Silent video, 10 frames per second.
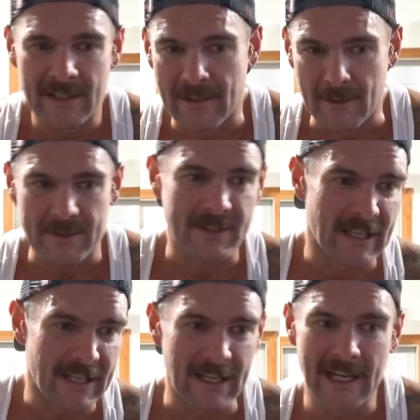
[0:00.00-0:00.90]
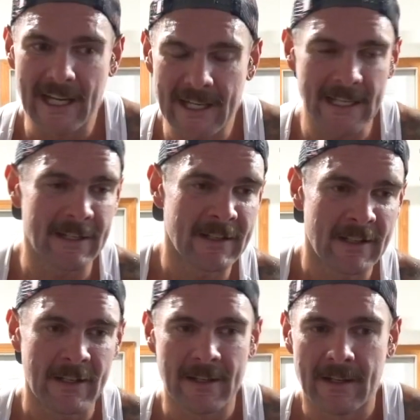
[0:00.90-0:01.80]
you know, say
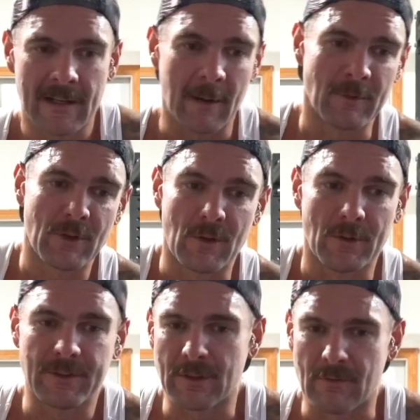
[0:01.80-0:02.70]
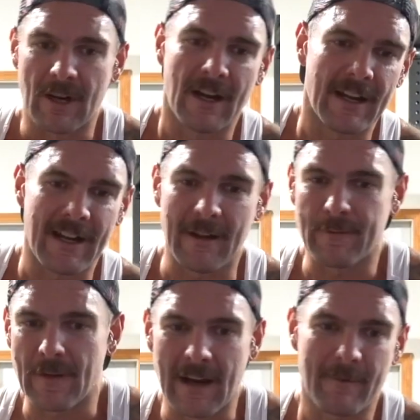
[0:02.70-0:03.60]
I'm told to ride at
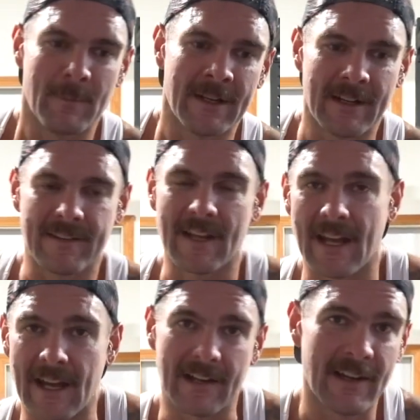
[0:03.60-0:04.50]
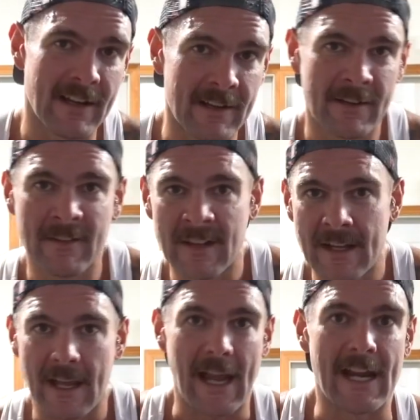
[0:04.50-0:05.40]
5 minutes at
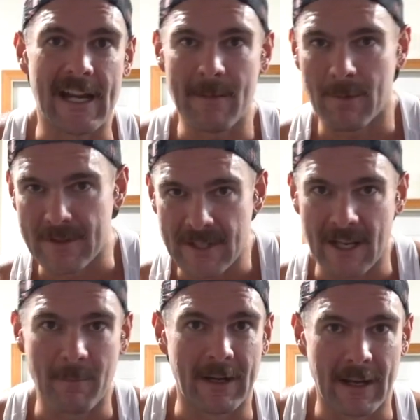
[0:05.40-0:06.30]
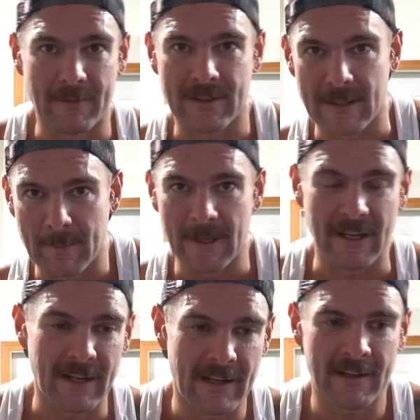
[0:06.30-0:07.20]
80% my FTP.